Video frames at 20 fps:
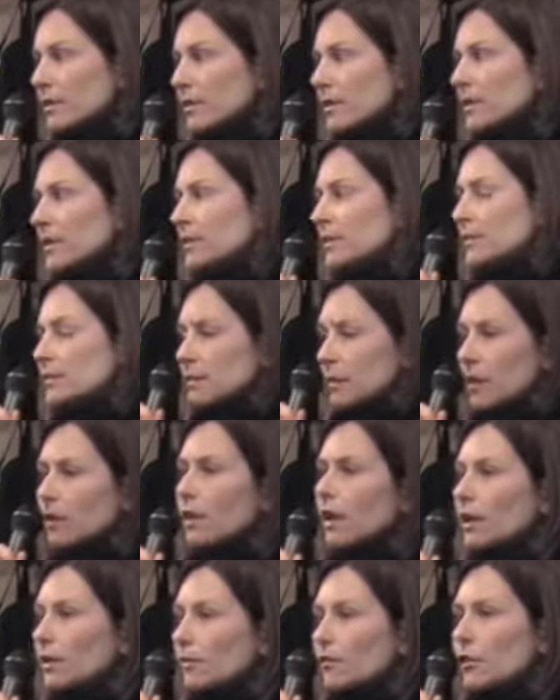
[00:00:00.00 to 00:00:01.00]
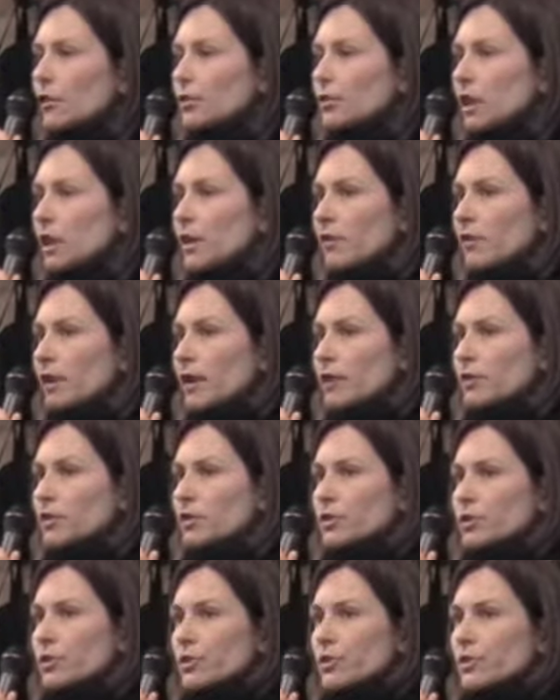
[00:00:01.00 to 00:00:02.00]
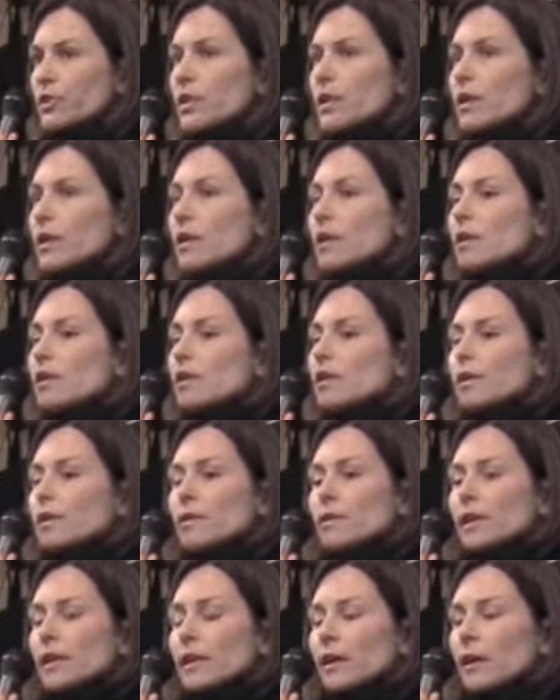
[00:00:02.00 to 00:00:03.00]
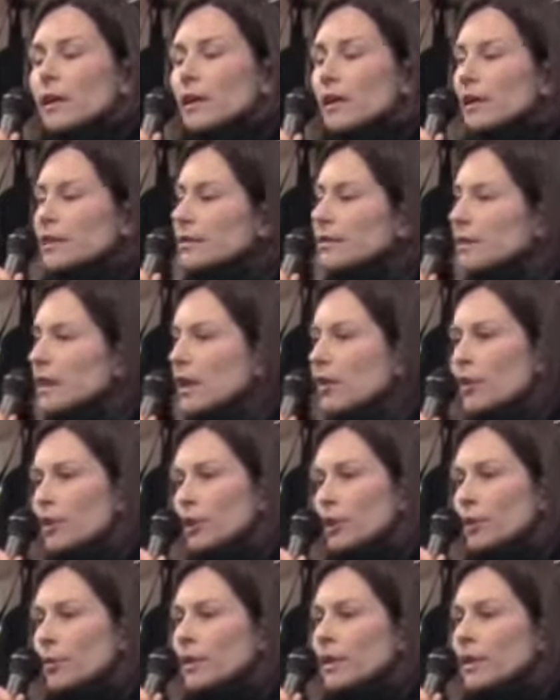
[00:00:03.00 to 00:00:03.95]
It's a lot of those kind of answers. It's nothing, you're